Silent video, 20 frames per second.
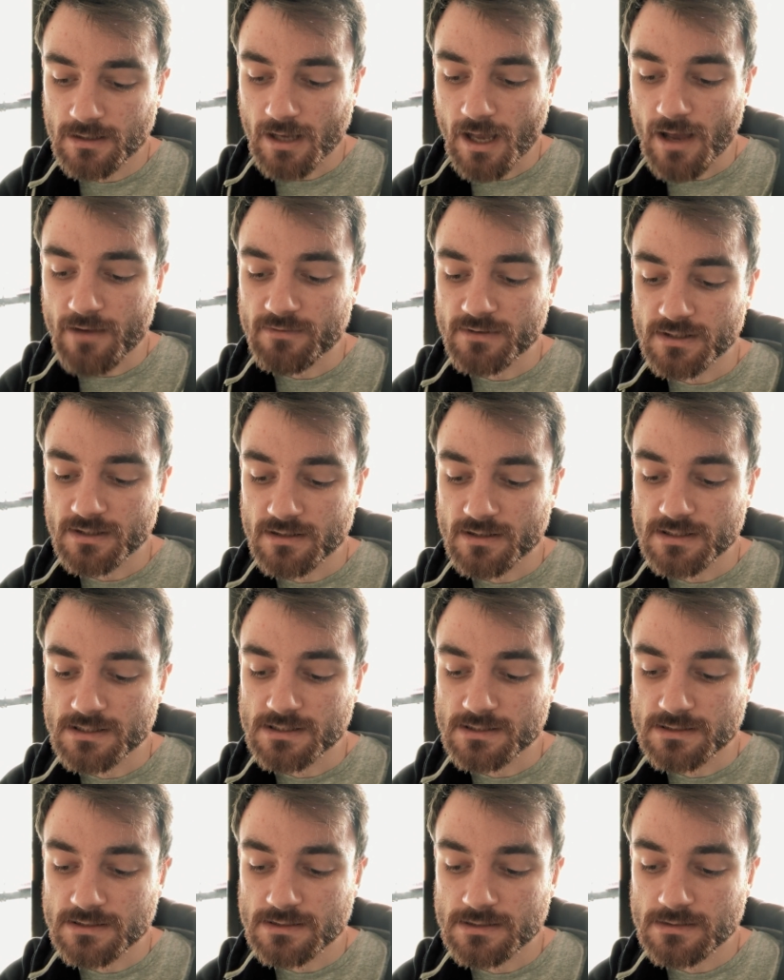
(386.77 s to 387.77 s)
having
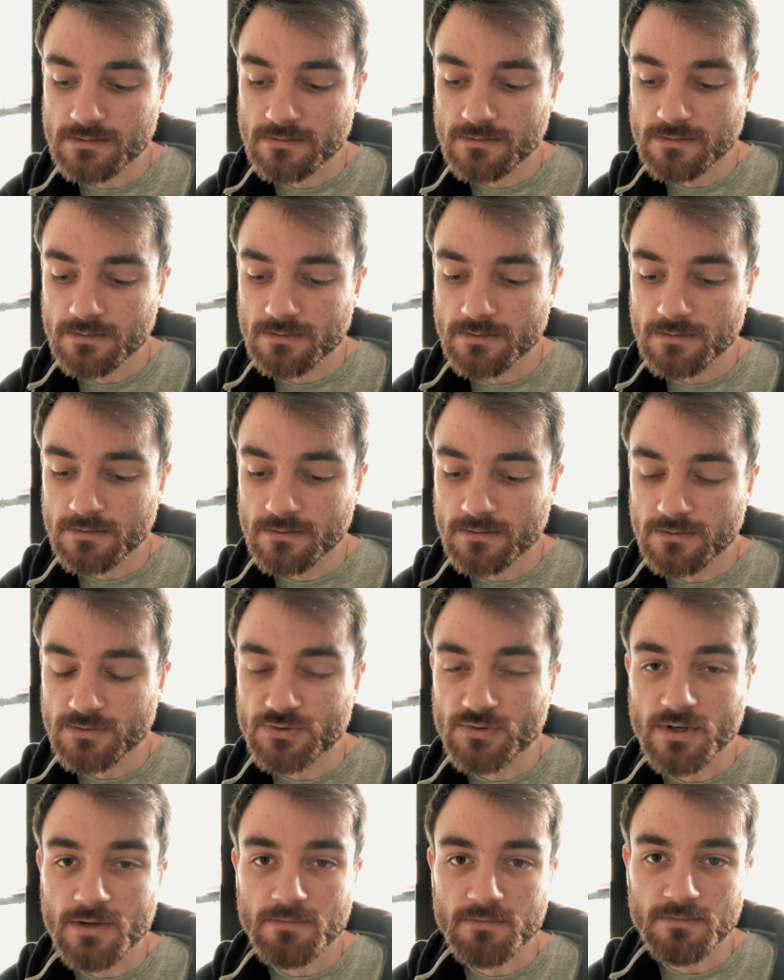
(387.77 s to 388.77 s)
this
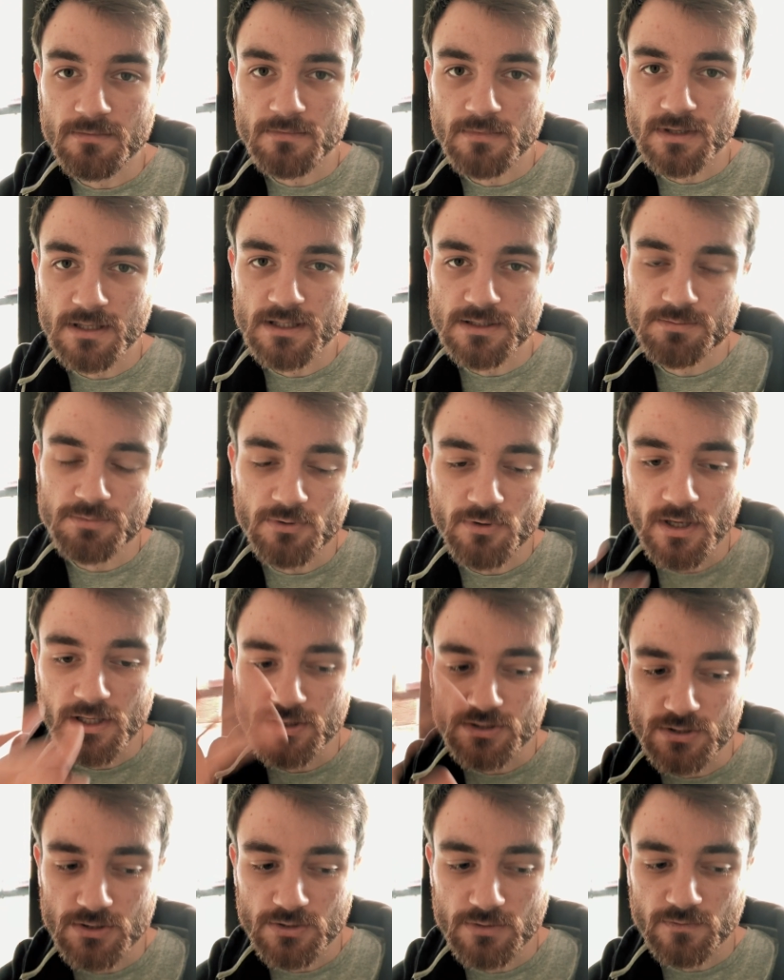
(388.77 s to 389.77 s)
dream and
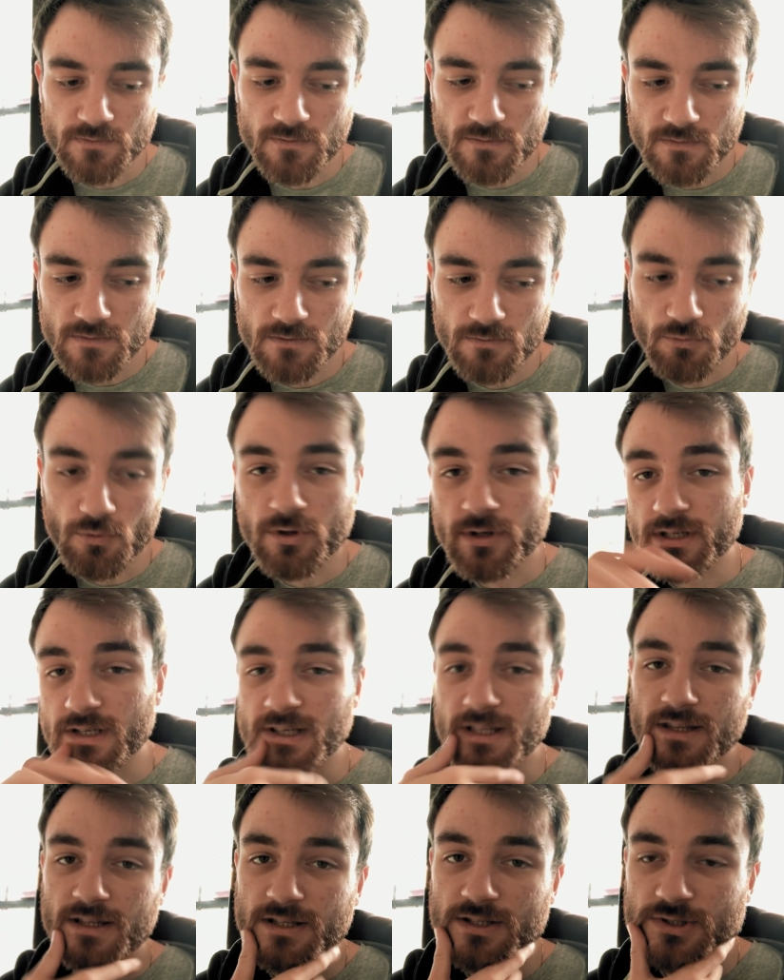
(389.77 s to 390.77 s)
inspiration of
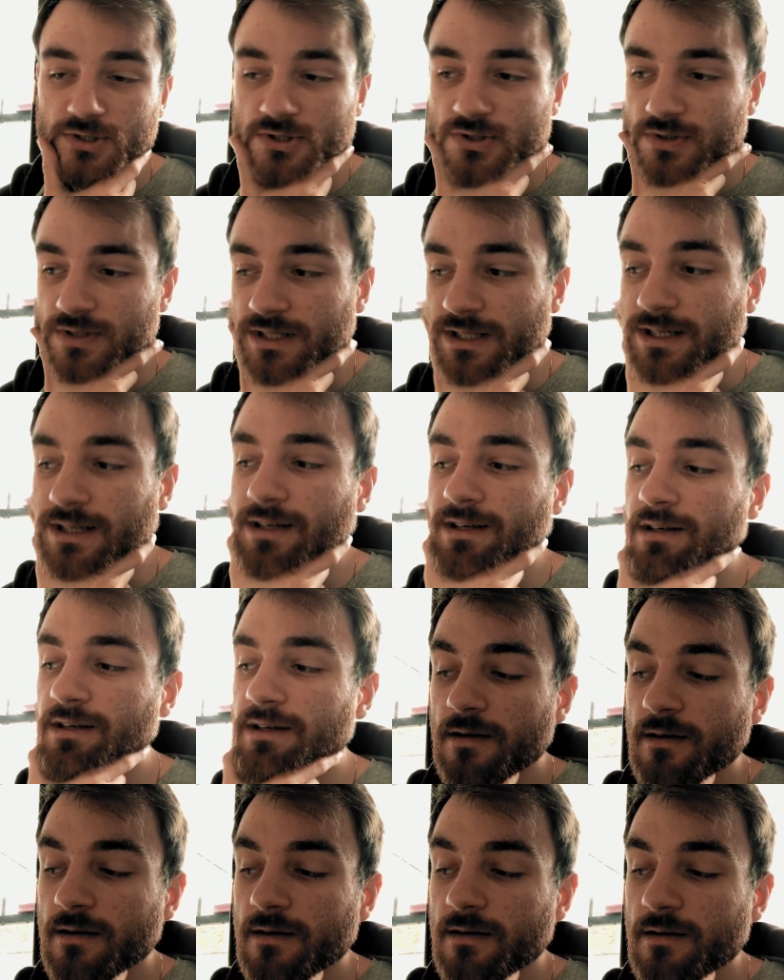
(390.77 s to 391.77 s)
working in the industry,
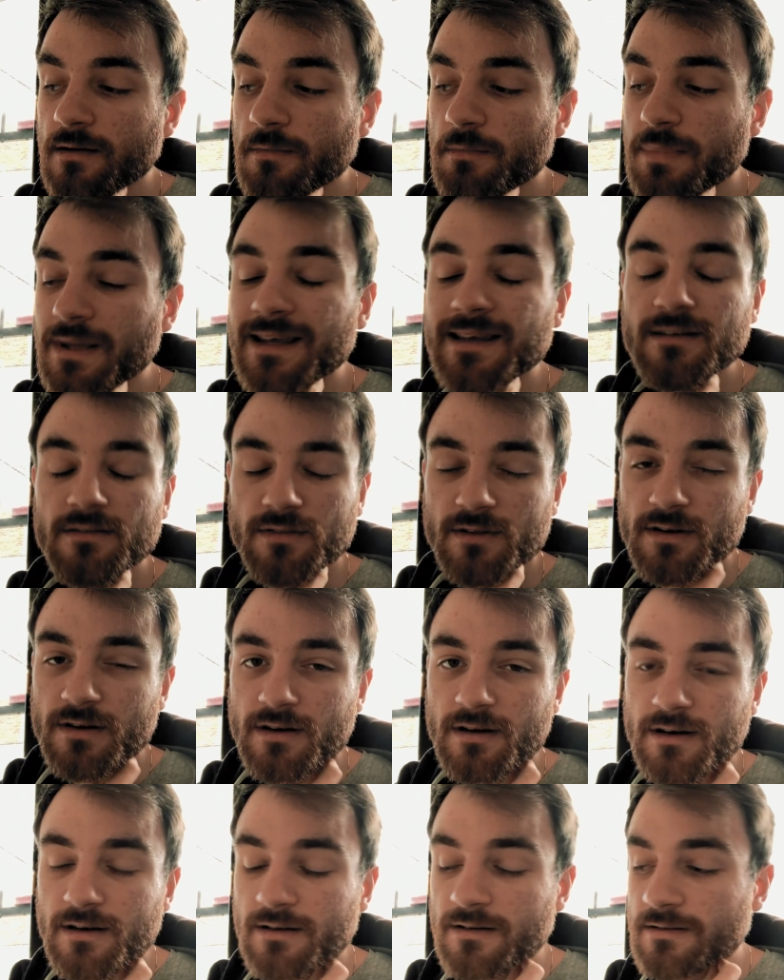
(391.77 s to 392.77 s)
being
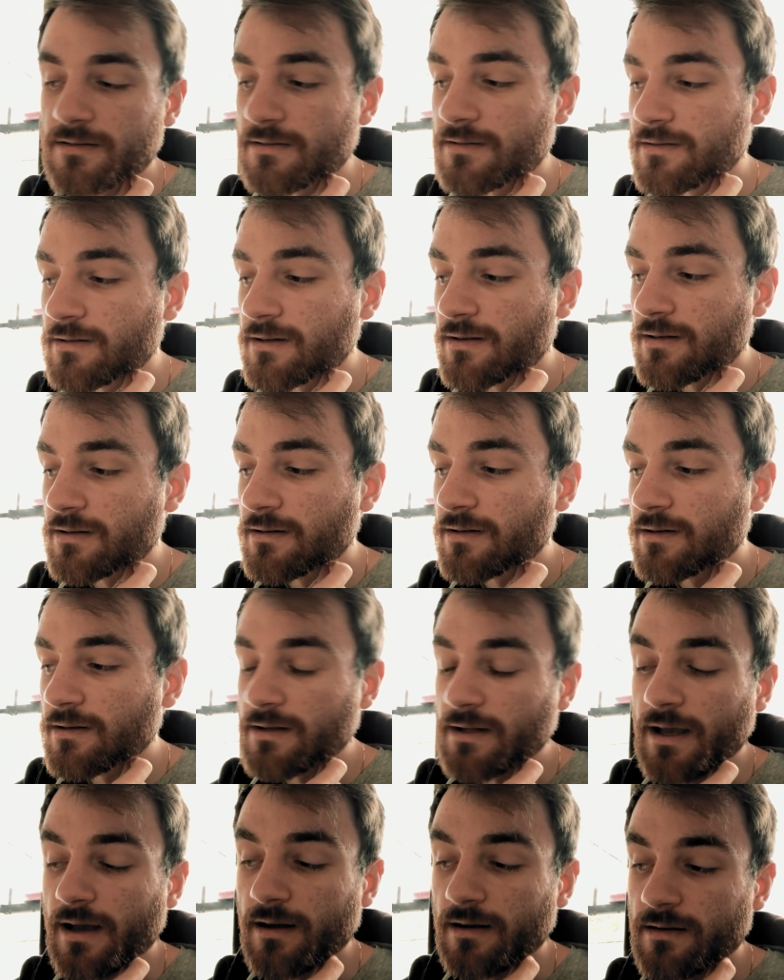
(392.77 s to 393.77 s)
there,
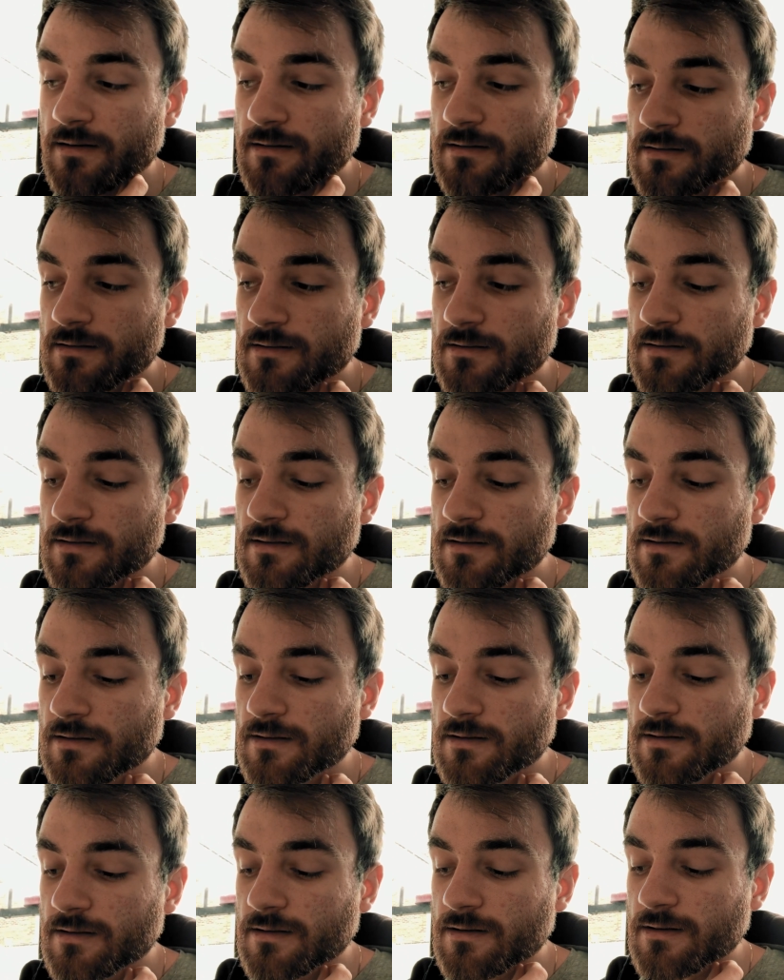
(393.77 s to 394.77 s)
yeah,
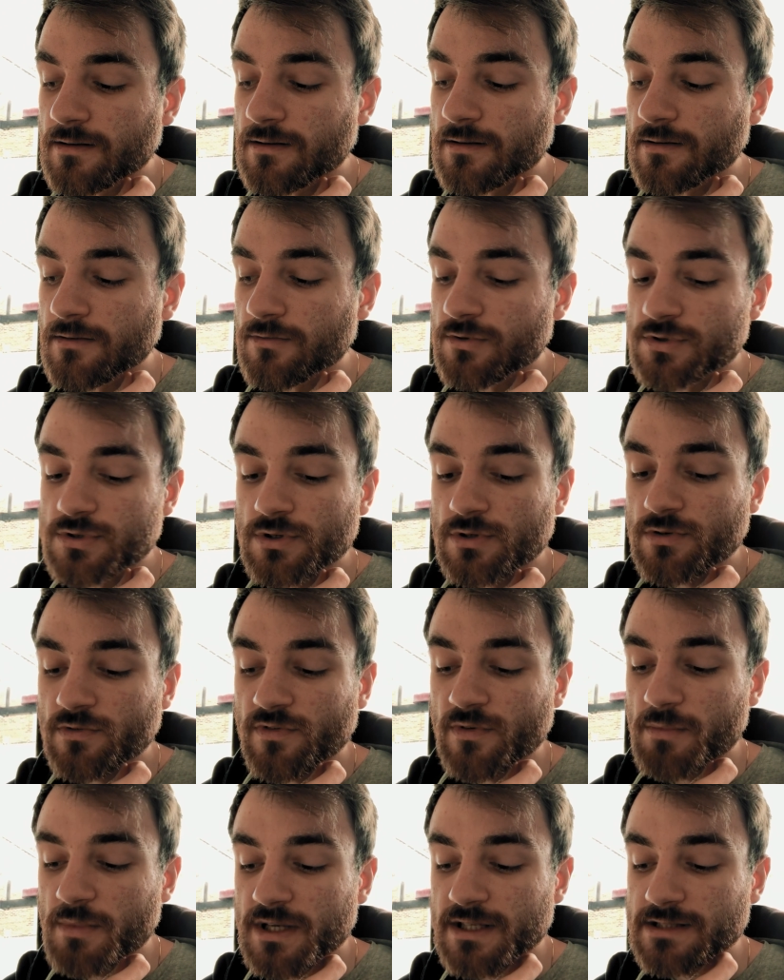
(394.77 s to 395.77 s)
was sort
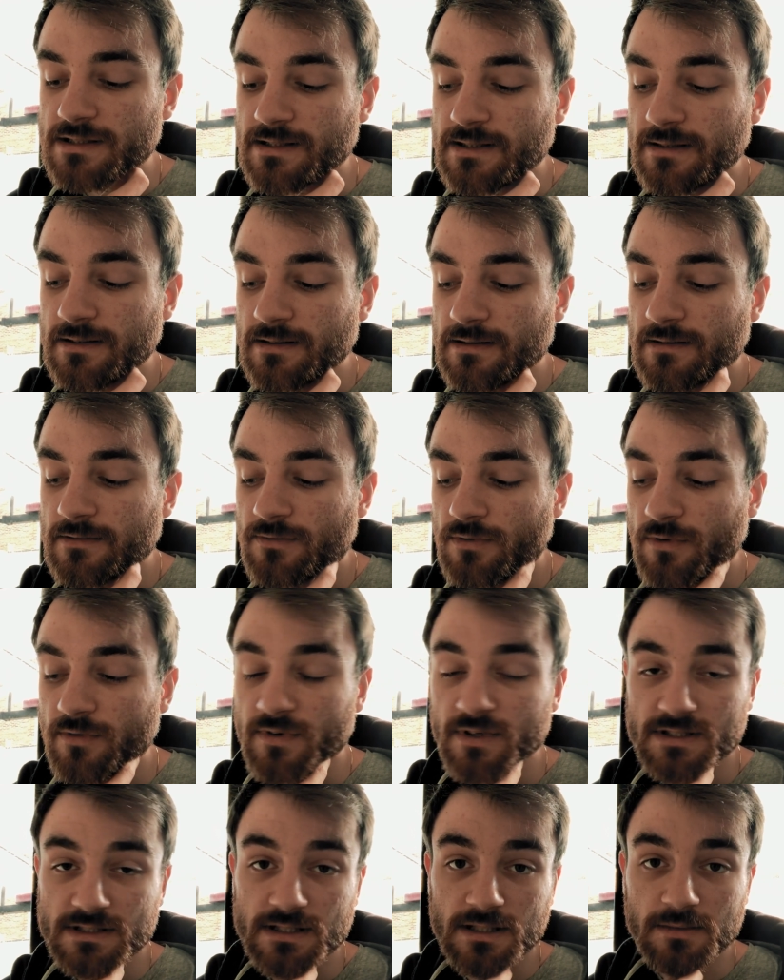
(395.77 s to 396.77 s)
of amazing for the
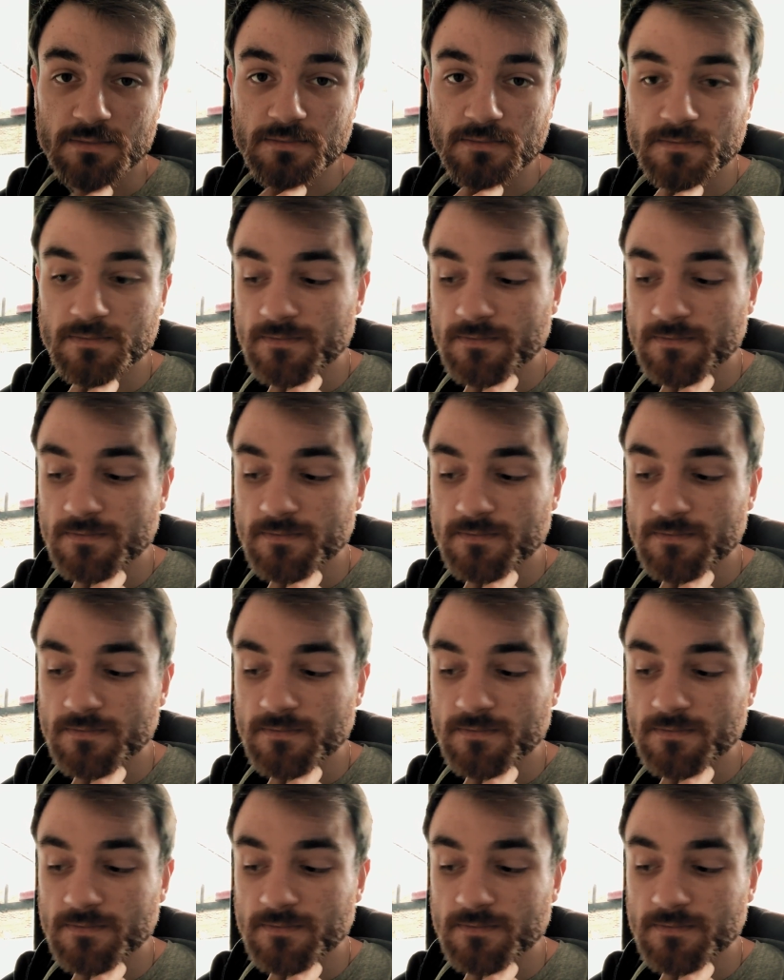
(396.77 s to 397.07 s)
first time.